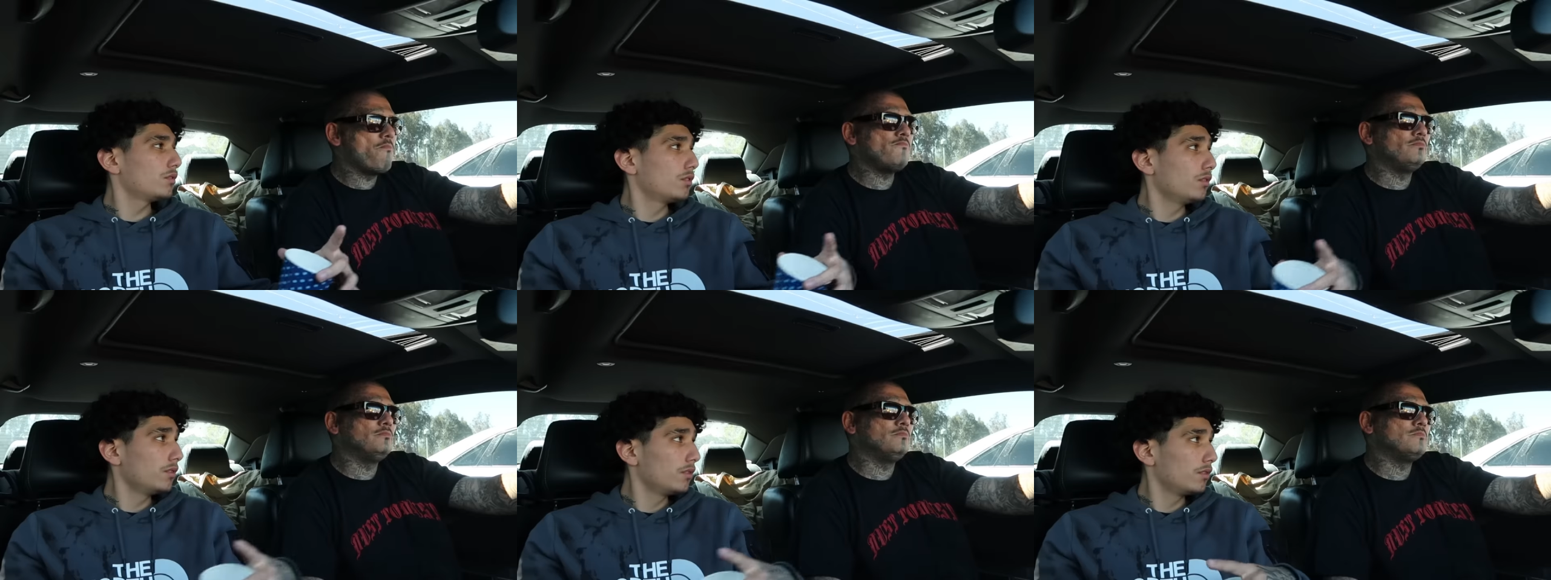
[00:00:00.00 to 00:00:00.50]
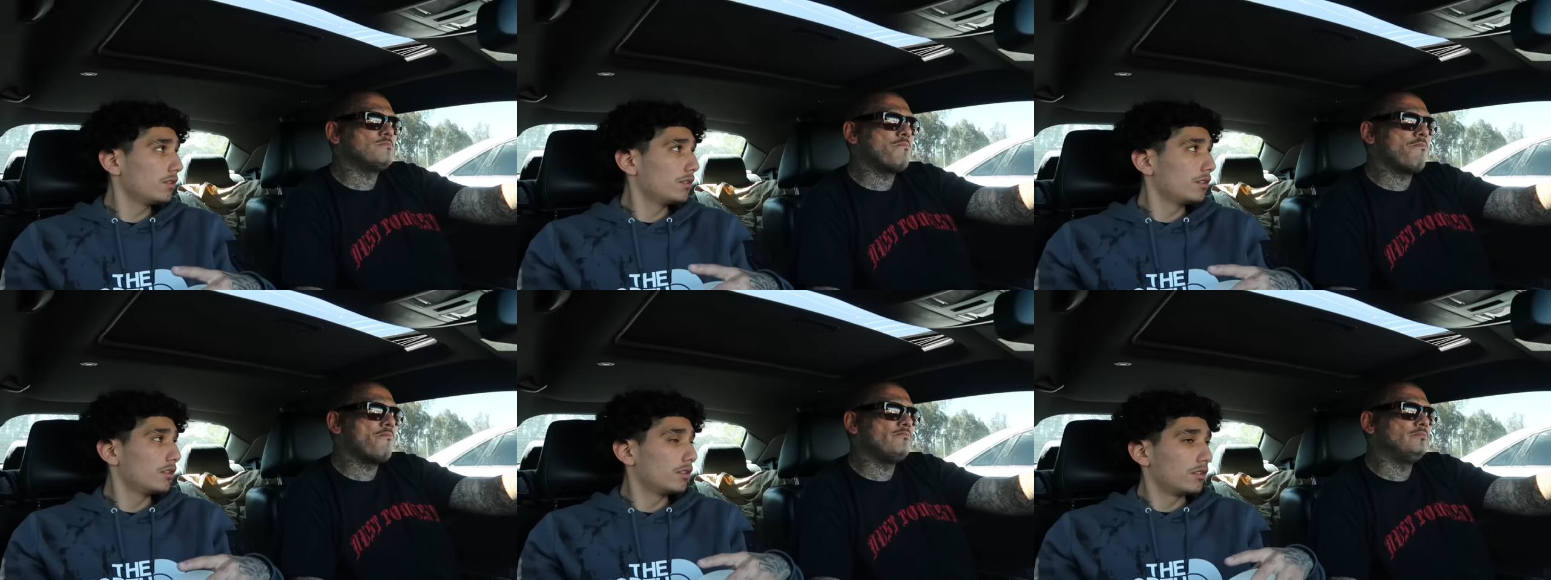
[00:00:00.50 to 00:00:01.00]
Speaker 1: too?
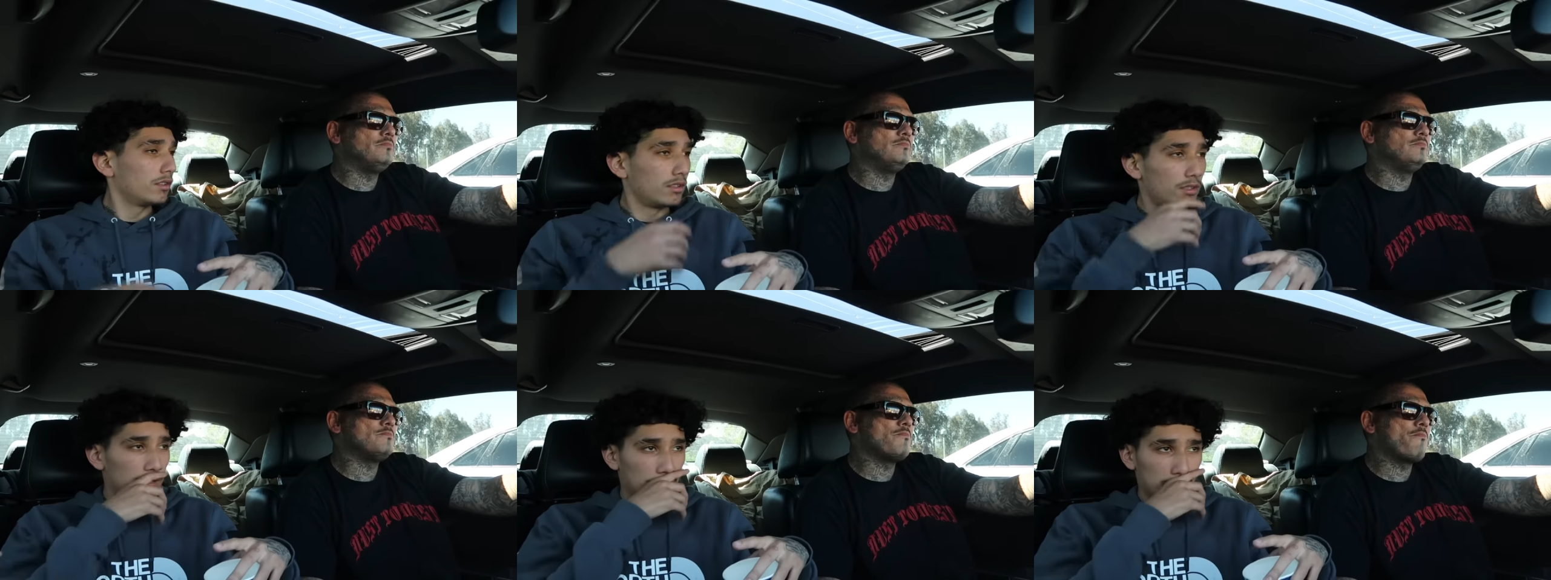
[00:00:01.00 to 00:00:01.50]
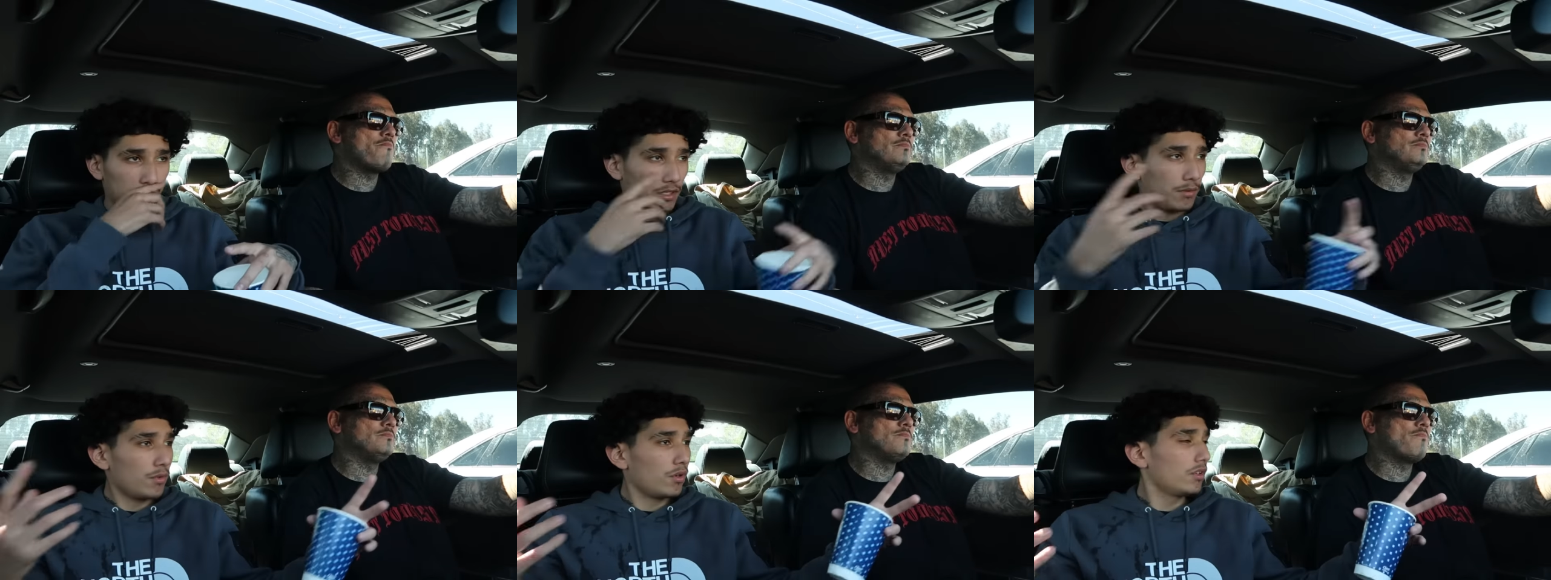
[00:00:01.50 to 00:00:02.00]

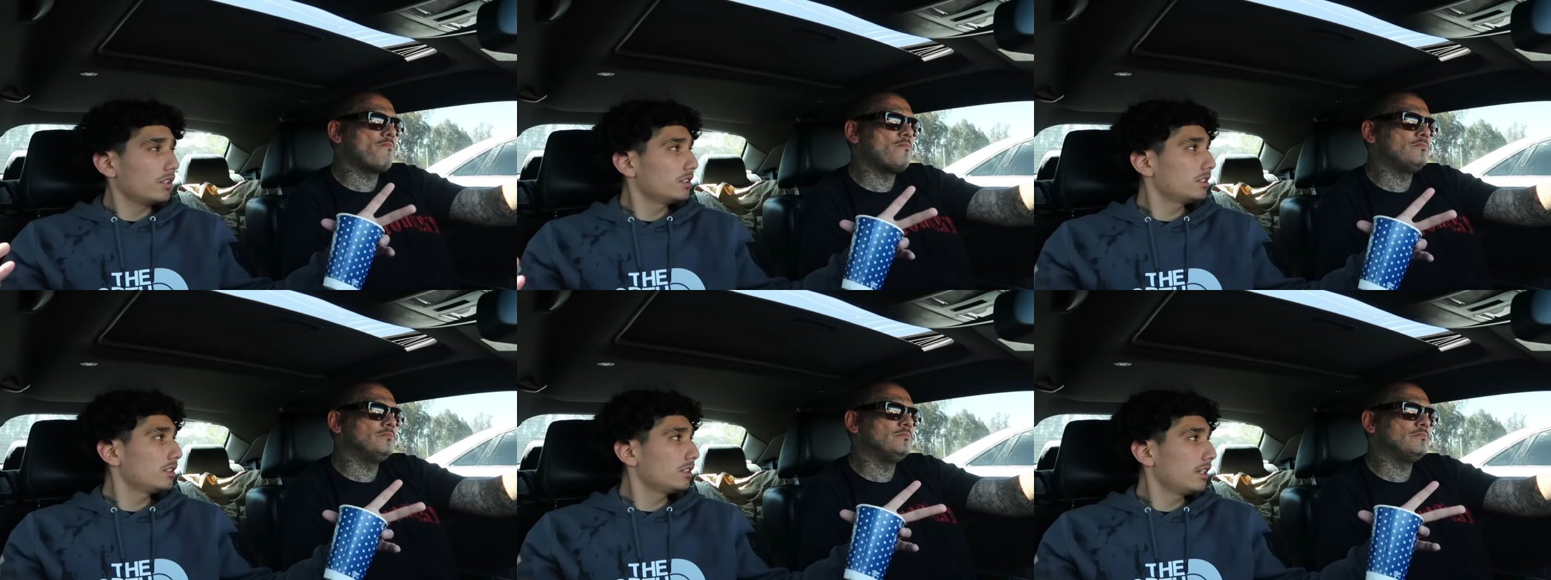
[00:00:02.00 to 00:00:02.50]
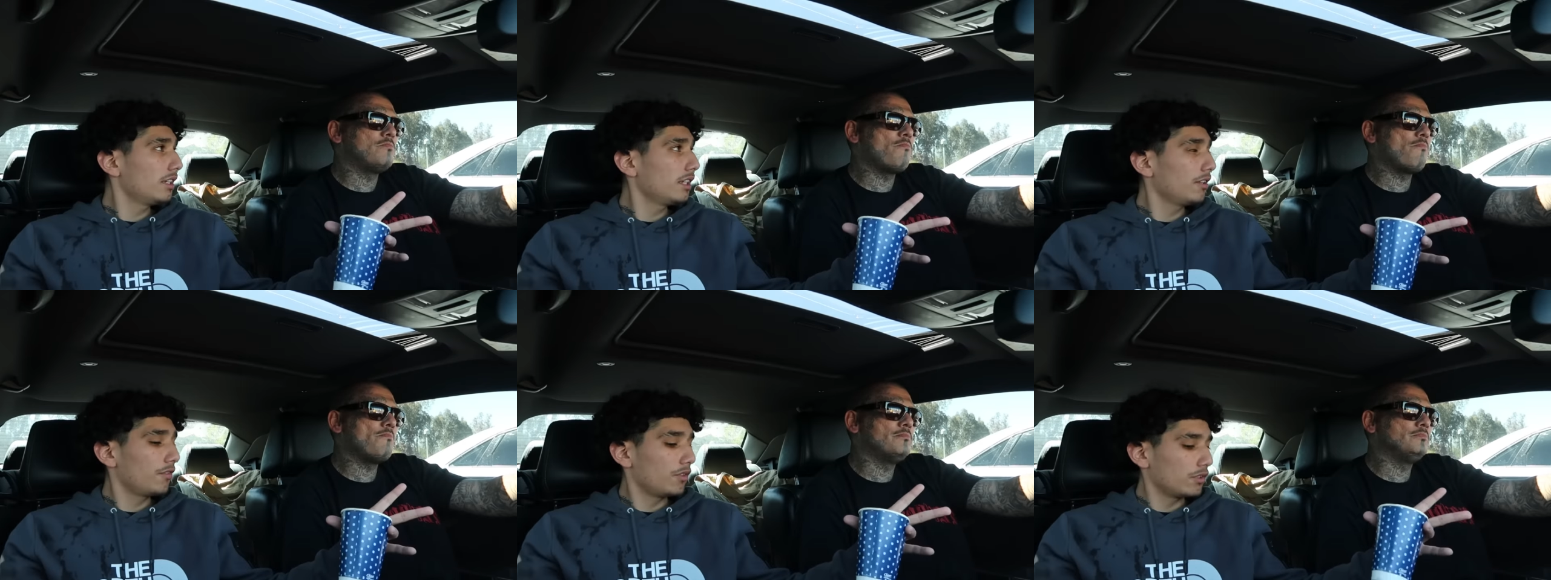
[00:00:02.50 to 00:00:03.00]
Come on, let's just get
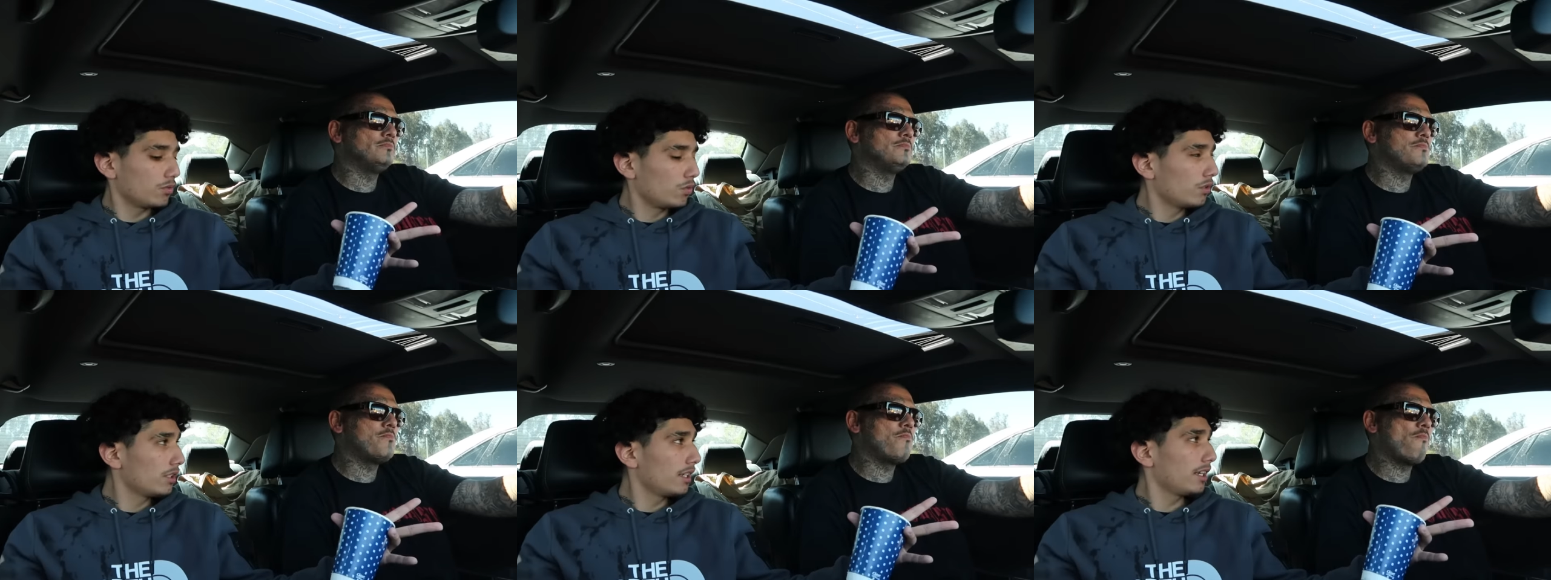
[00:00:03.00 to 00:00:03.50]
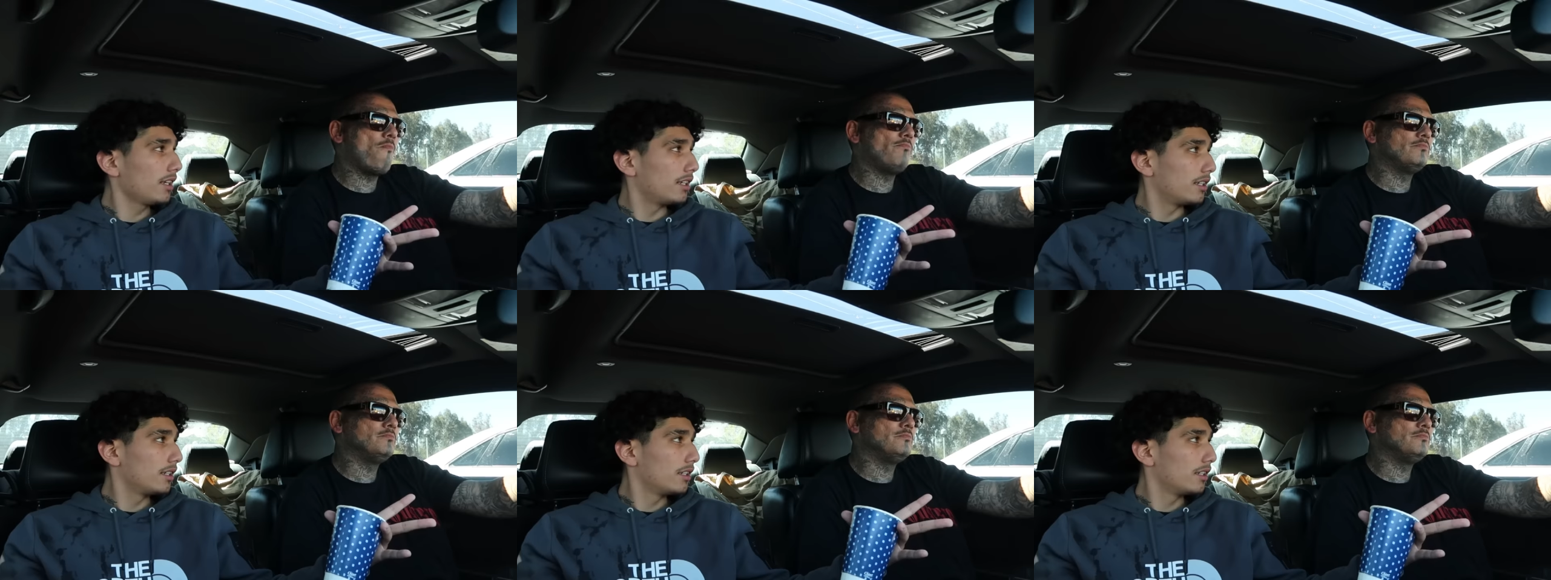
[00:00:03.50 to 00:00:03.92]
lit for this one day.